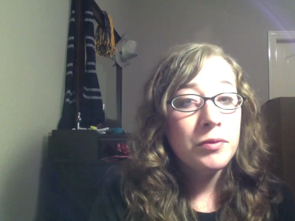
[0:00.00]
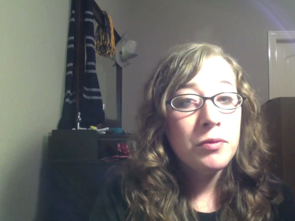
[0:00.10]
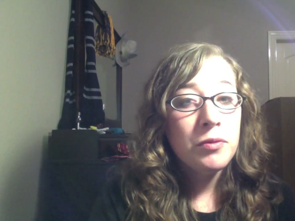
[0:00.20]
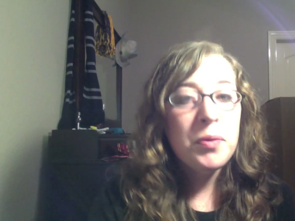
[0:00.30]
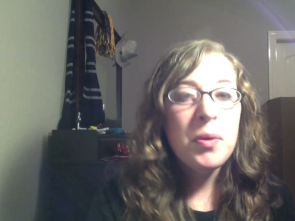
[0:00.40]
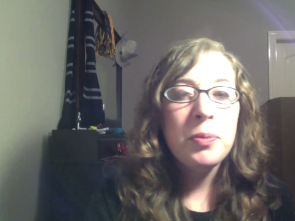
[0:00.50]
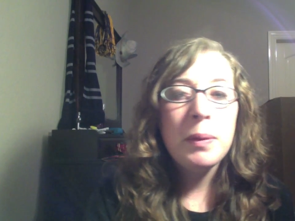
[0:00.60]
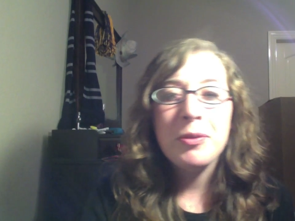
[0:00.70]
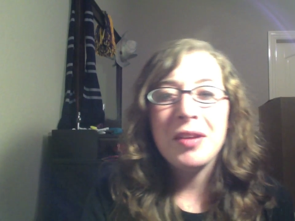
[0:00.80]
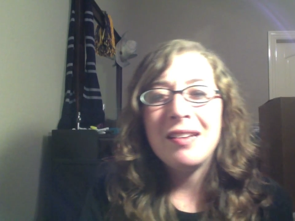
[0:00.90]
for most
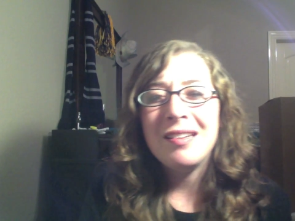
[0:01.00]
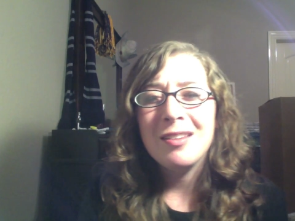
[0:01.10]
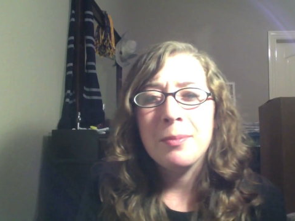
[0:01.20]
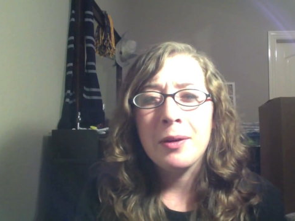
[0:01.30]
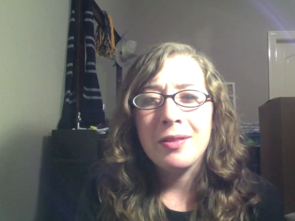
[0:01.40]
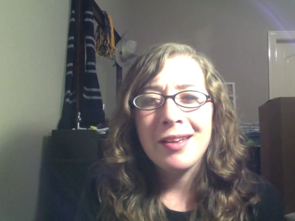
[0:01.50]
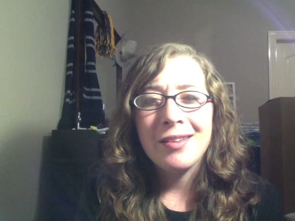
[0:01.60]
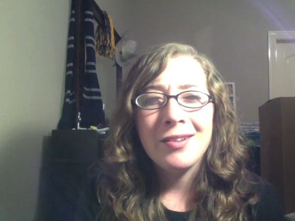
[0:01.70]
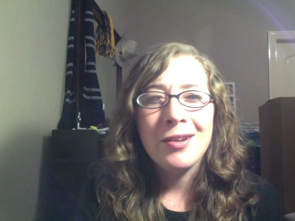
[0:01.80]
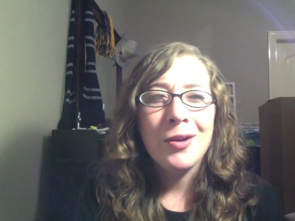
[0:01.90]
people's eighteenth
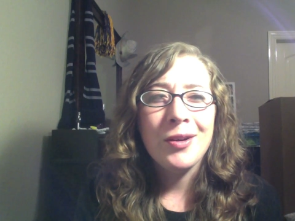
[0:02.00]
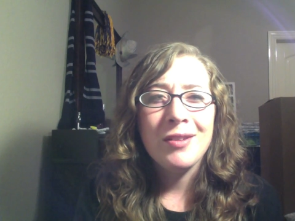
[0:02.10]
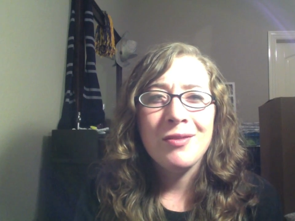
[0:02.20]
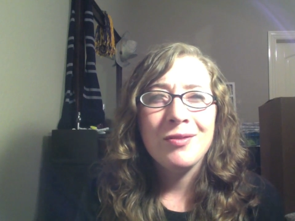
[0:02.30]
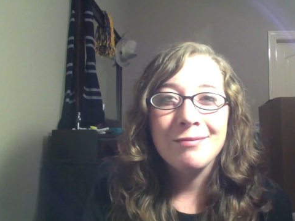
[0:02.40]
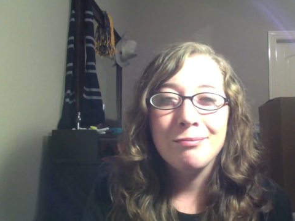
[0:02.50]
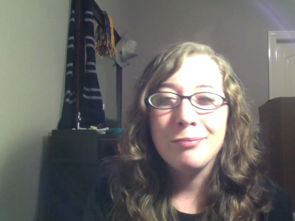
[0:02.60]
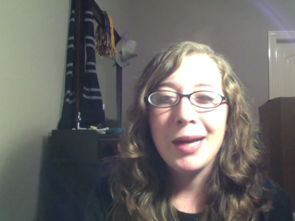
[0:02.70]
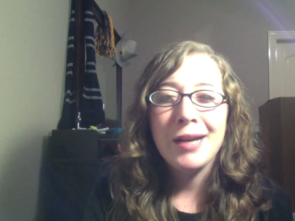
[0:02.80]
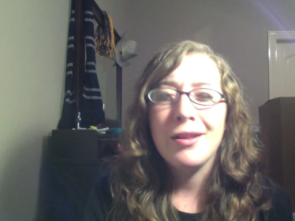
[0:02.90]
birthdays, you know, and
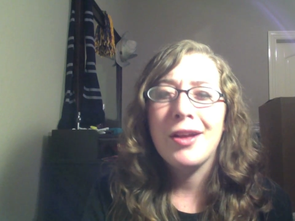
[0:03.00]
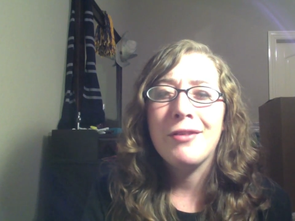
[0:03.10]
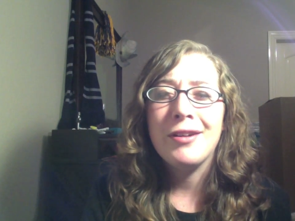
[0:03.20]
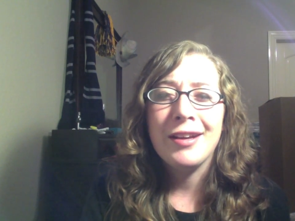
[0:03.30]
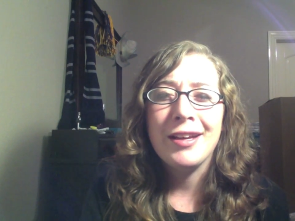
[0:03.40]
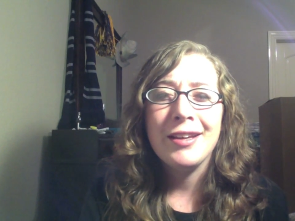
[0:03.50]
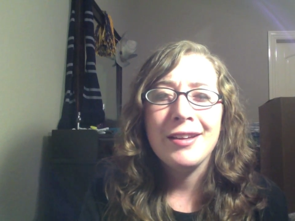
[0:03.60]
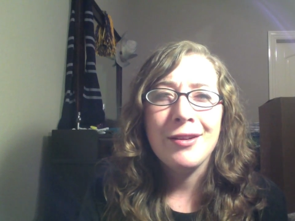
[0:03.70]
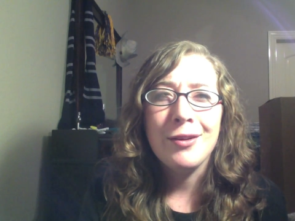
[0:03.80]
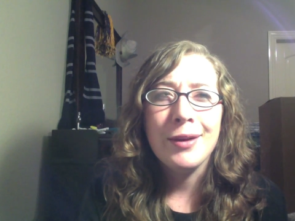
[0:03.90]
buying a lottery ticket
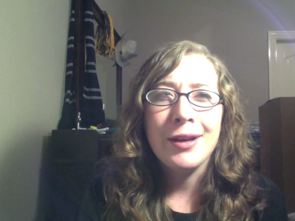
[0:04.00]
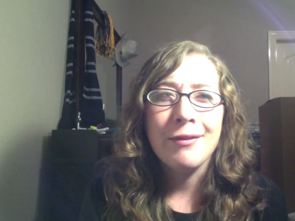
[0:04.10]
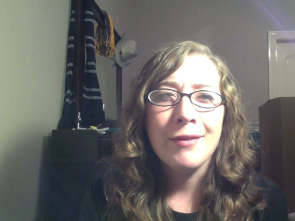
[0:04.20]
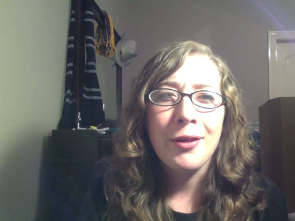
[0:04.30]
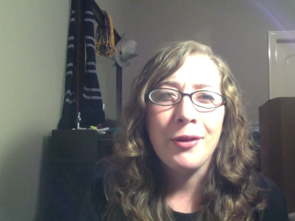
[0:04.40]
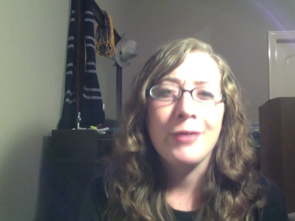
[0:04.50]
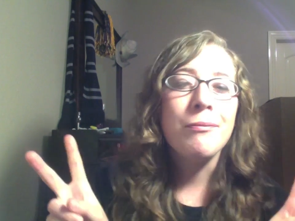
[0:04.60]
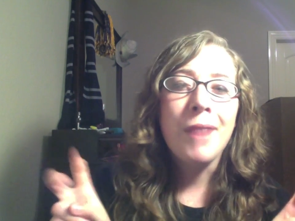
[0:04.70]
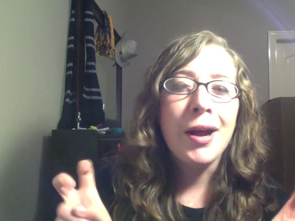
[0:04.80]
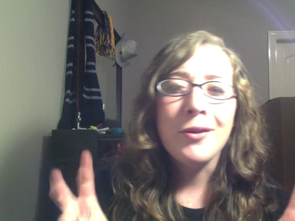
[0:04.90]
and doing other
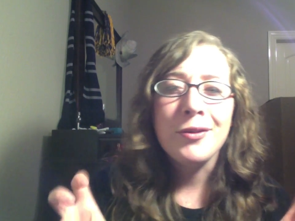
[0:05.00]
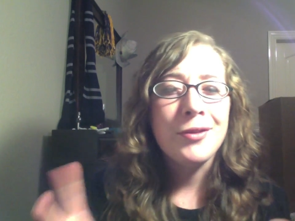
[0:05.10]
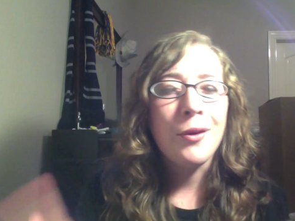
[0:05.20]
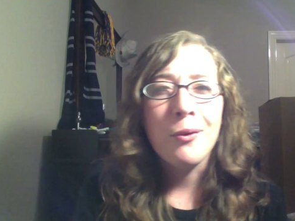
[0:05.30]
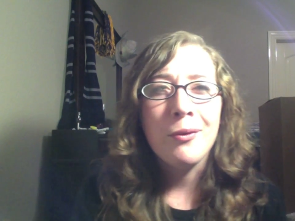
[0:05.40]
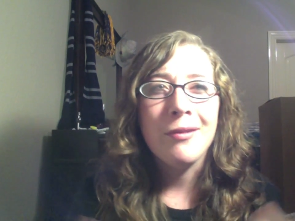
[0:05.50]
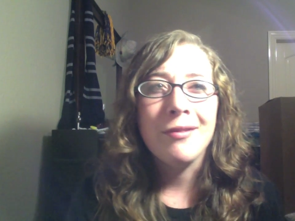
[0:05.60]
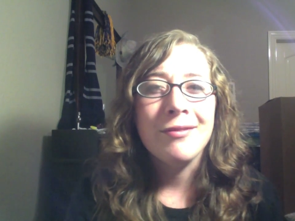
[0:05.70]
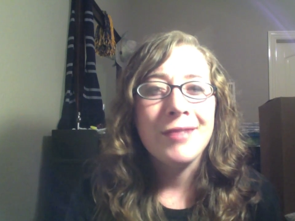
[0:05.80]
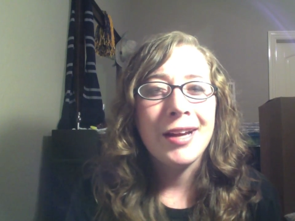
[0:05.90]

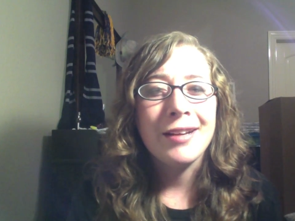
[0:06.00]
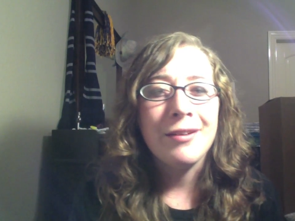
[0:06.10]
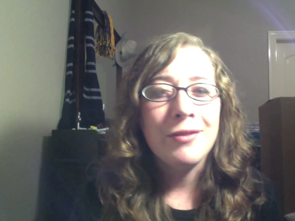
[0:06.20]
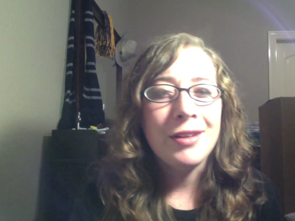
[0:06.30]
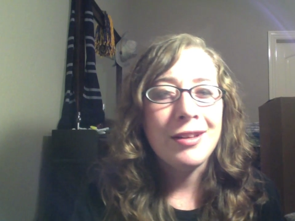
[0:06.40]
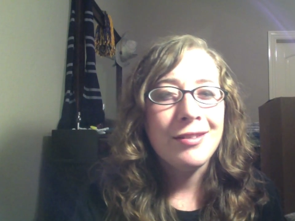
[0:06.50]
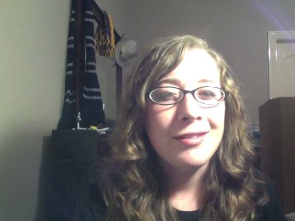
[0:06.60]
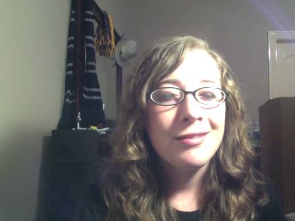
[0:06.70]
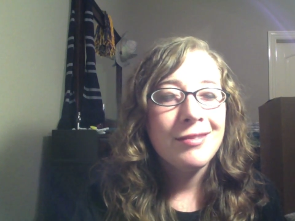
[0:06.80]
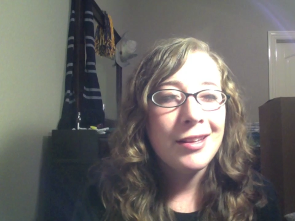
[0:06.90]
milestone activities
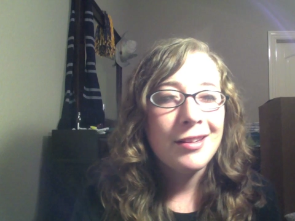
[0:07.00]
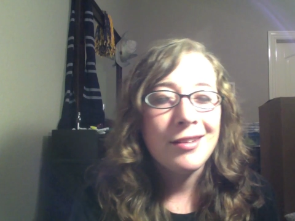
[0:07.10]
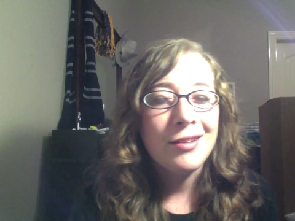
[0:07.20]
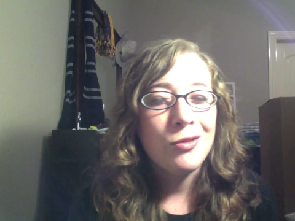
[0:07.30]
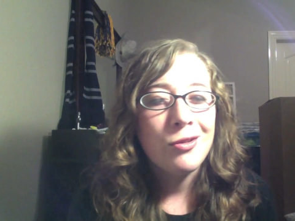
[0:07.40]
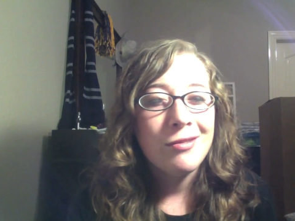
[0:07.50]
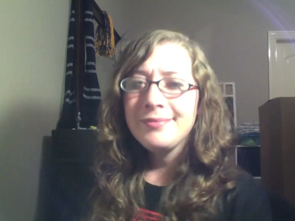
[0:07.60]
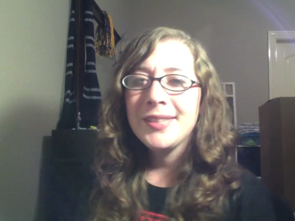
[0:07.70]
and such.